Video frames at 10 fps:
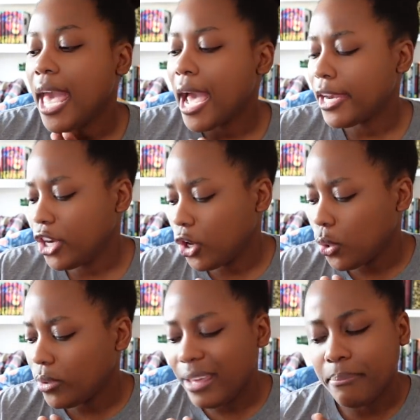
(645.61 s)
I
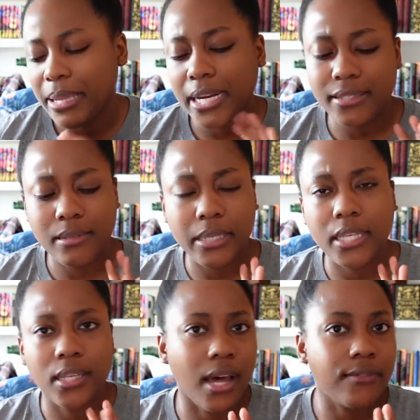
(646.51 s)
know that may not seem like
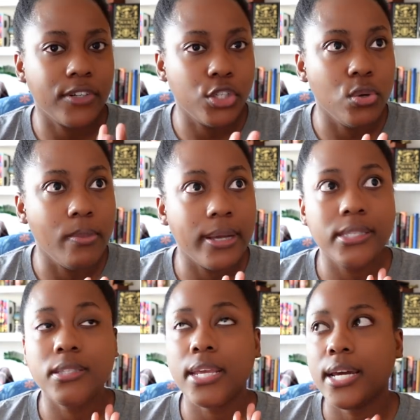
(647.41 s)
a lot for 2
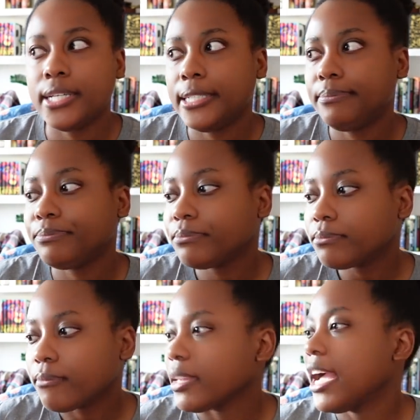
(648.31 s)
months.
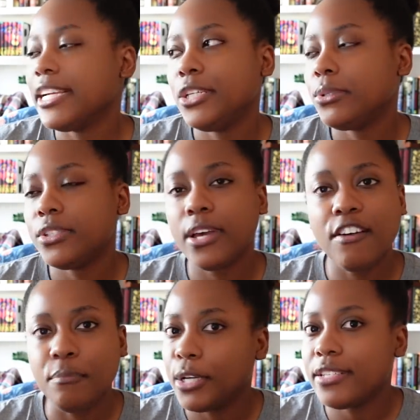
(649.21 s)
I do still
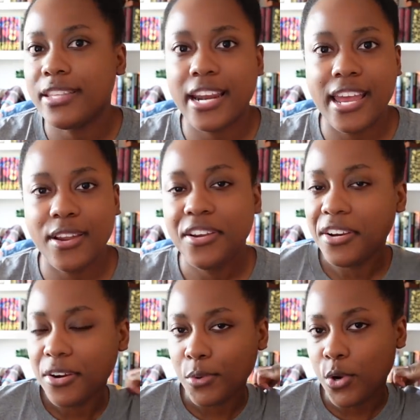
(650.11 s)
have books that I
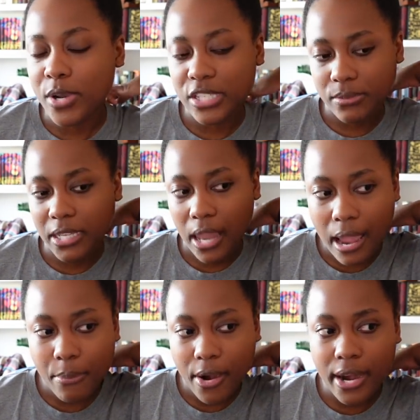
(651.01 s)
request from the
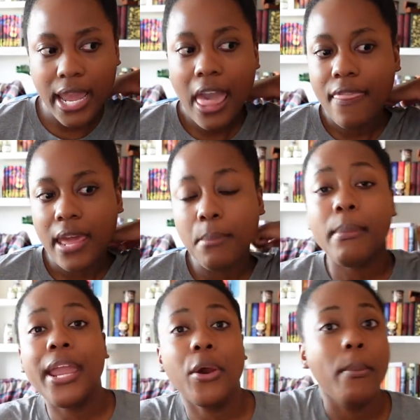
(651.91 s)
library that
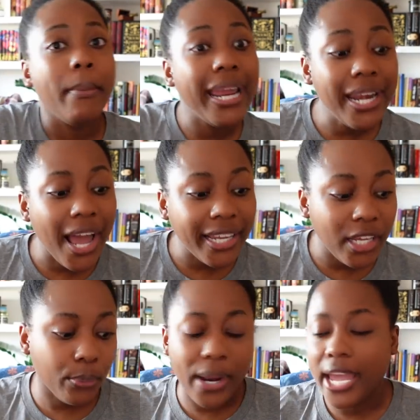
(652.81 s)
may or may not
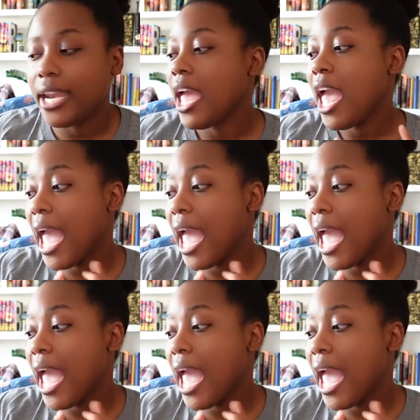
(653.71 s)
get read.